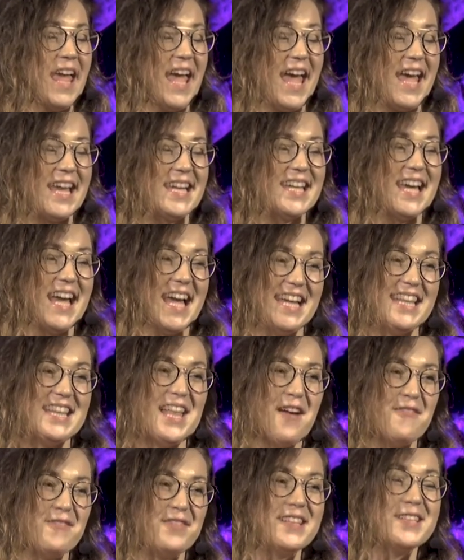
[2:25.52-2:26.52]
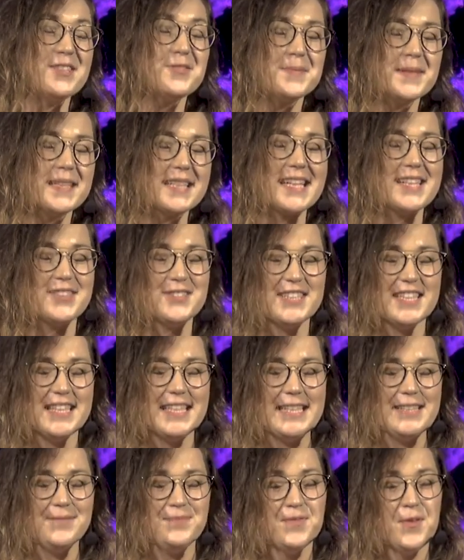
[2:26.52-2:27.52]
And I laugh a little bit
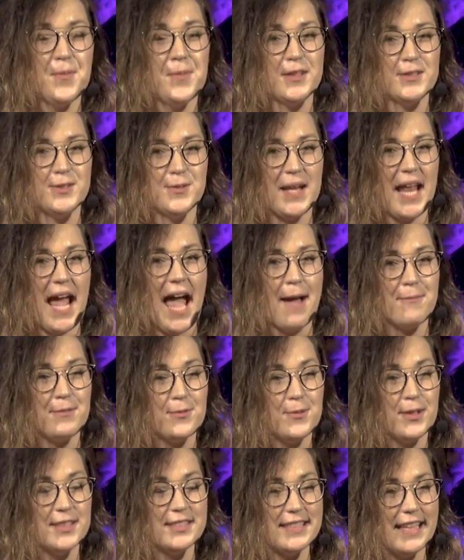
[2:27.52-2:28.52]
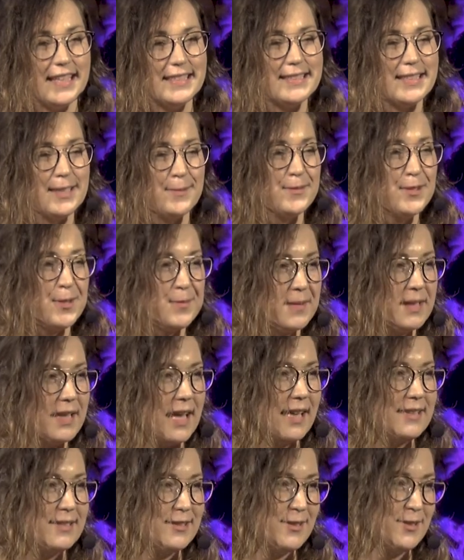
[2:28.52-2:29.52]
guiltily because what happened was I skipped some
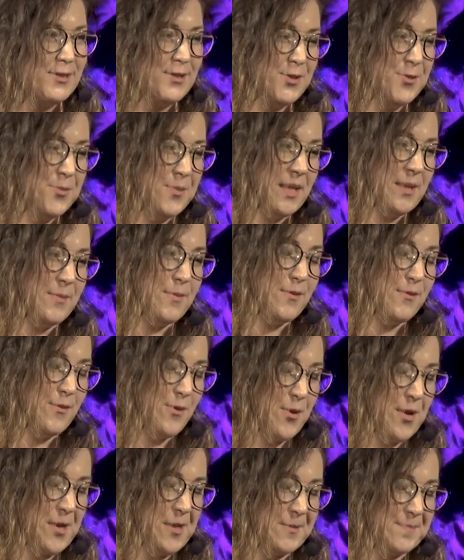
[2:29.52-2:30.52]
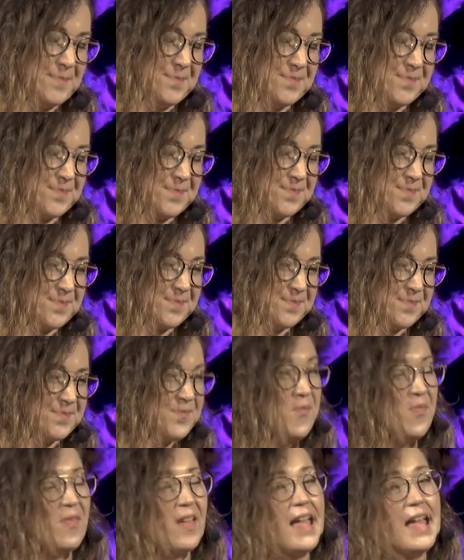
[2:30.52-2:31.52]
classes the week before.
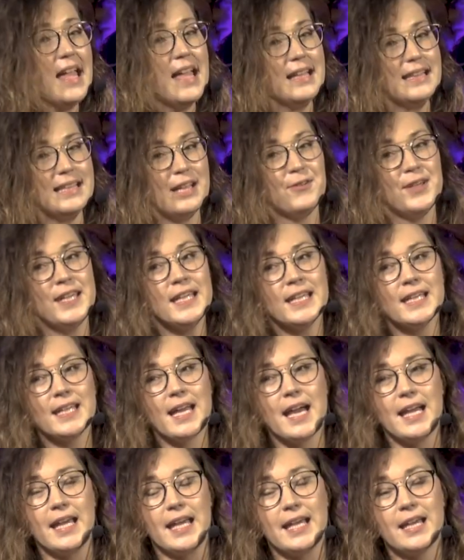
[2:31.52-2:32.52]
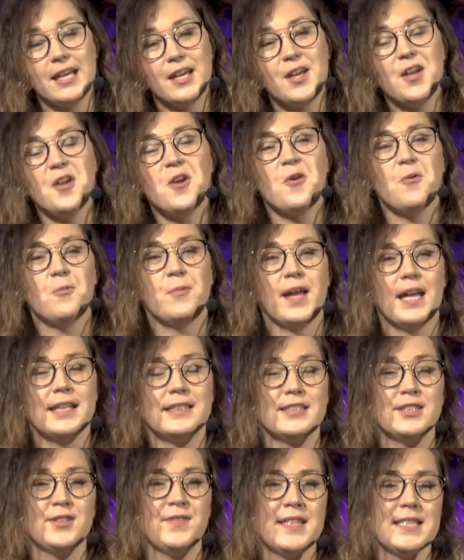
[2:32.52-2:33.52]
Now he and I, we had
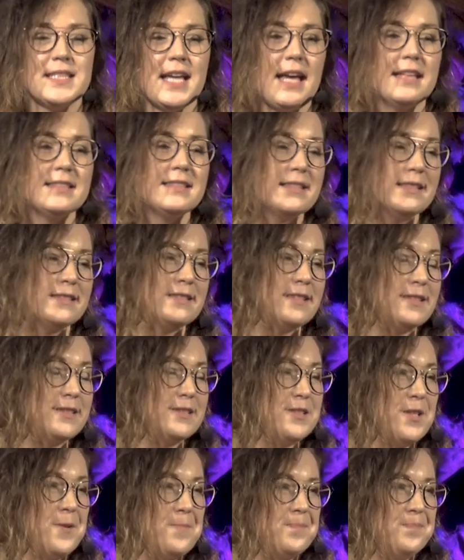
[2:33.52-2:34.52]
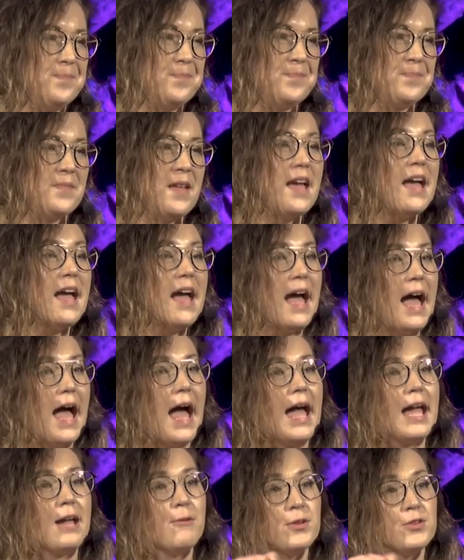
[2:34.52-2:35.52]
this fantastic system.
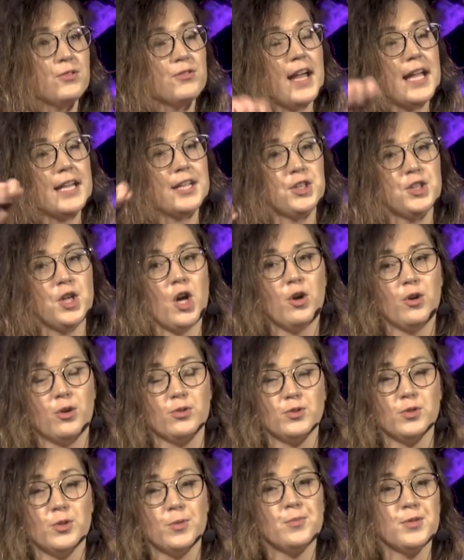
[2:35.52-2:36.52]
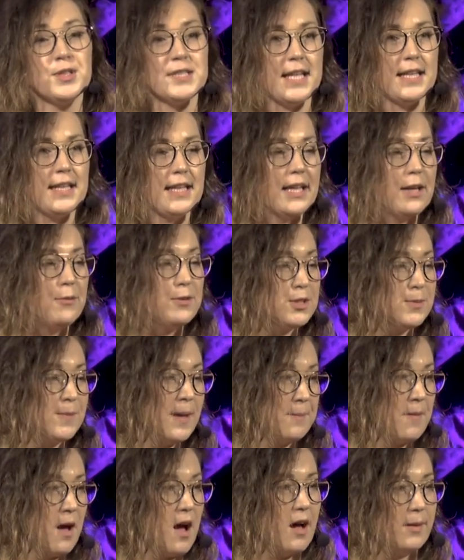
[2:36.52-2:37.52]
I would write a note pretending it was
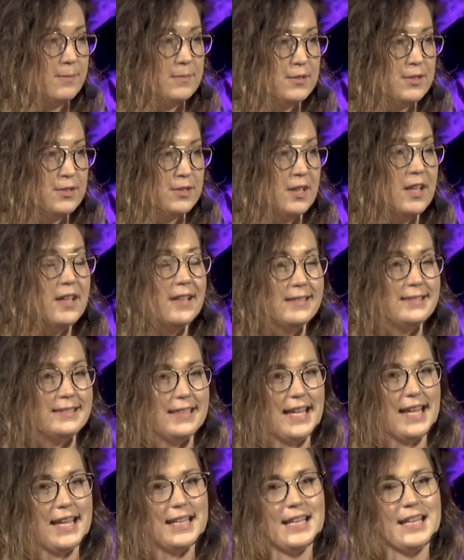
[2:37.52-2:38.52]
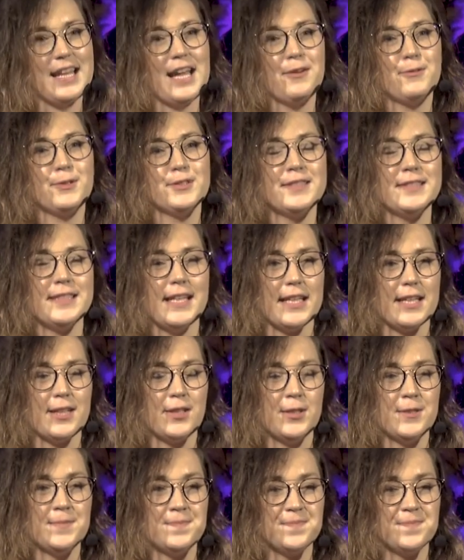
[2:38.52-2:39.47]
my mom's, saying that I was sick.